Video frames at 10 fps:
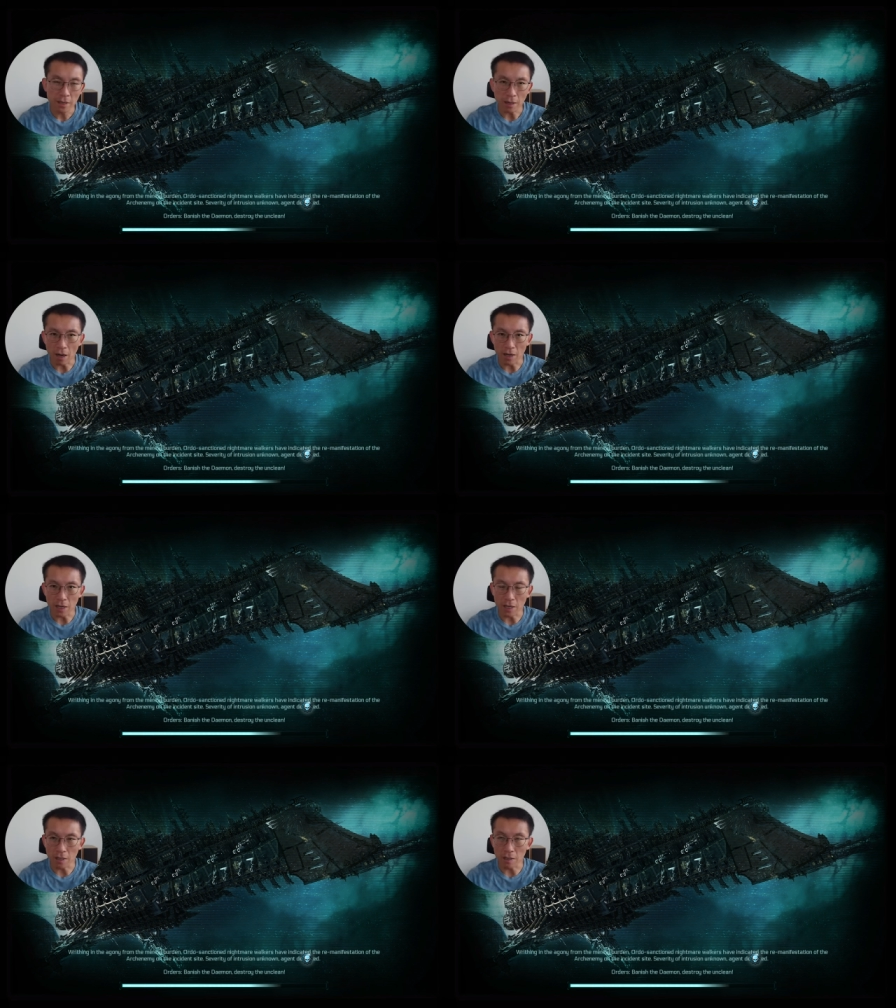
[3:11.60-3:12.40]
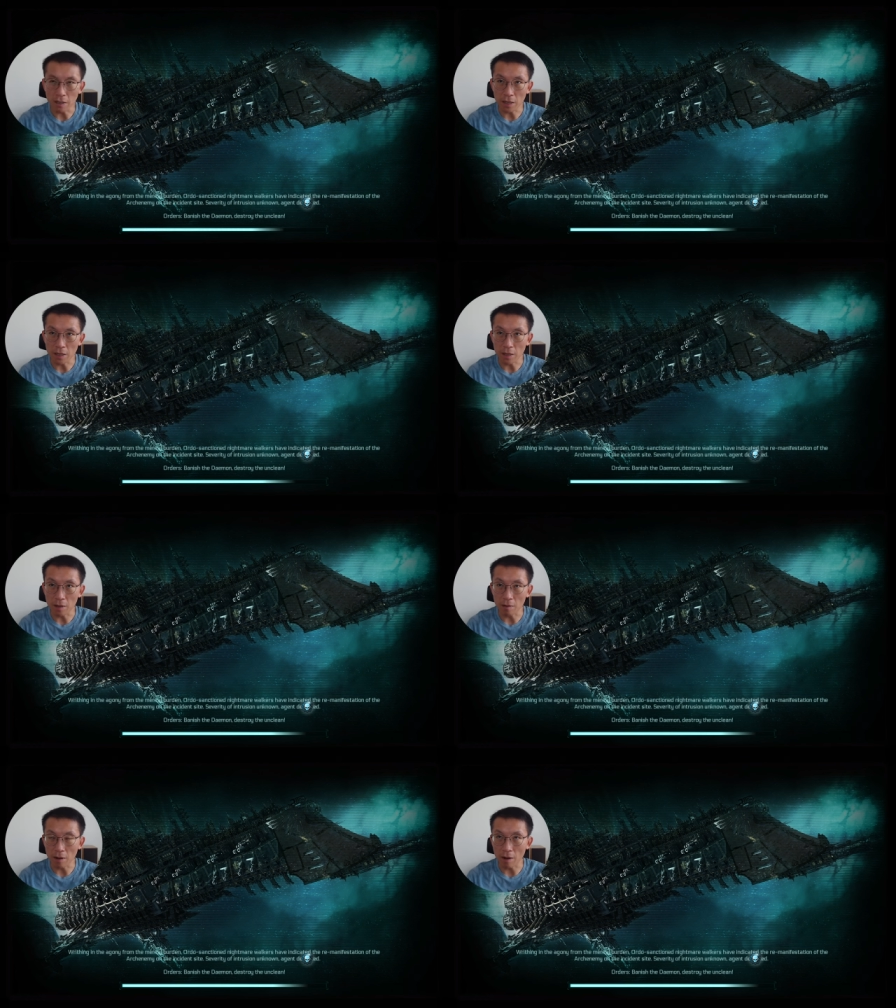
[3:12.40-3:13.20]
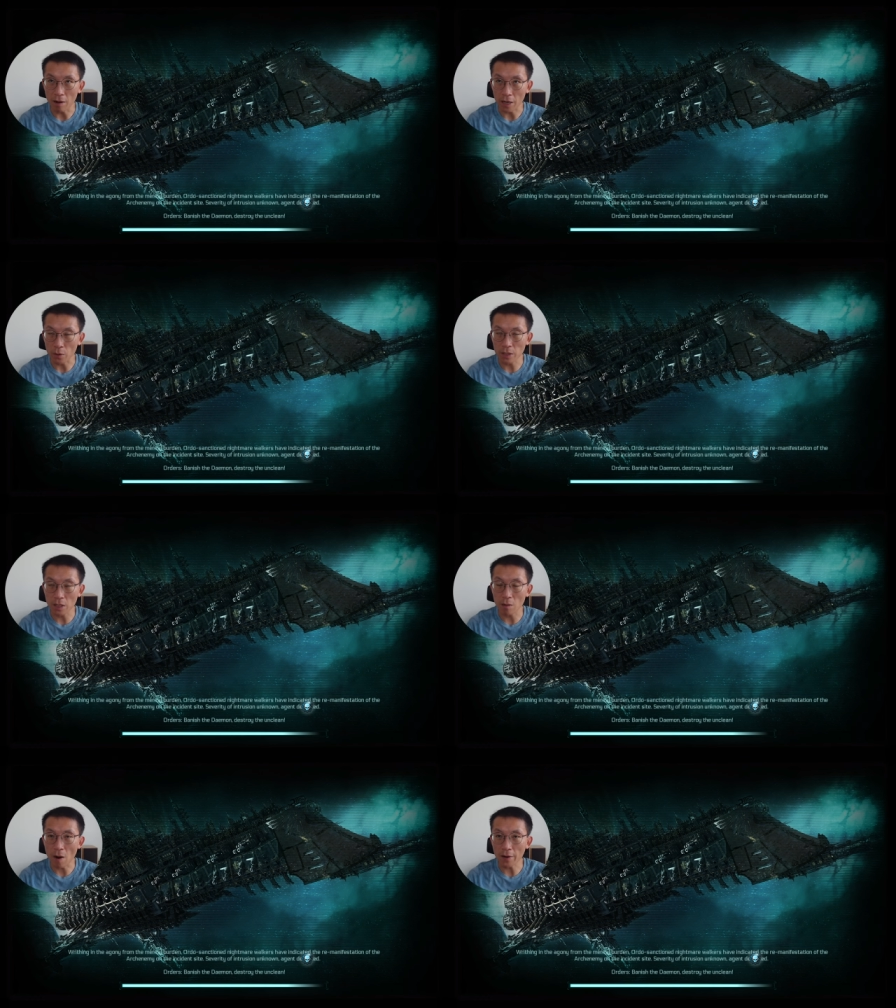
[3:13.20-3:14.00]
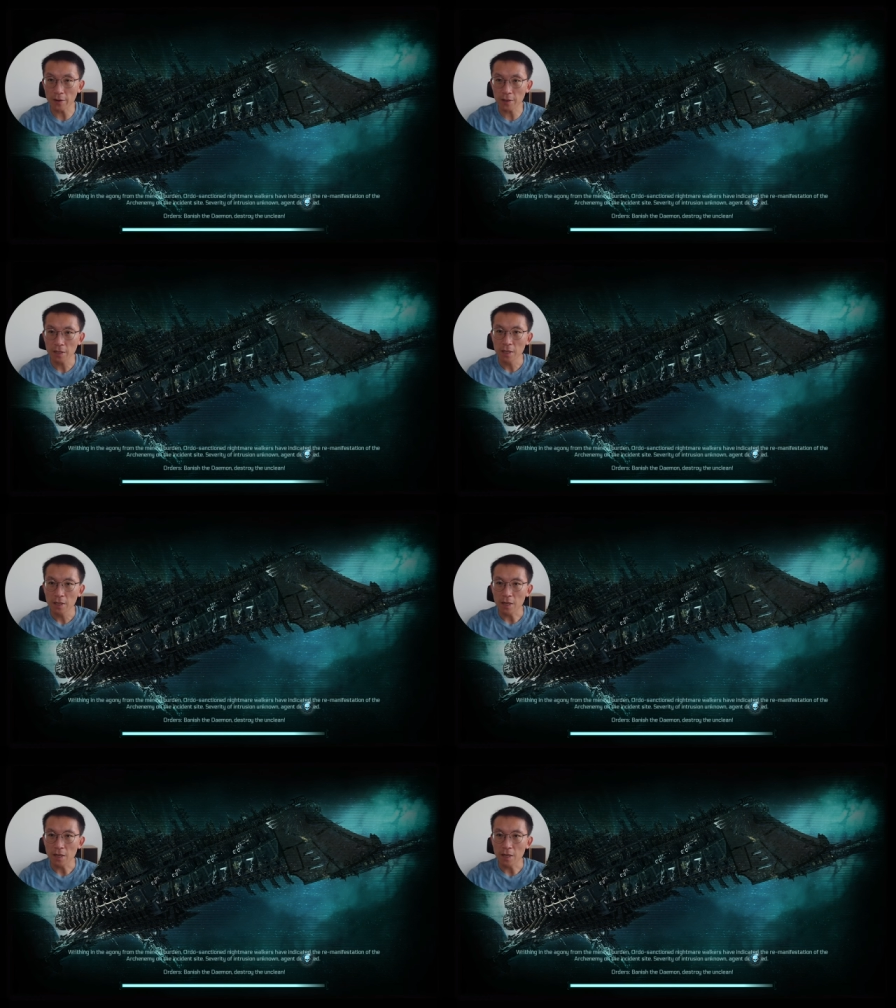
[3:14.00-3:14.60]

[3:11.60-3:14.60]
Uh, in the uh, Inquisitor Martyr,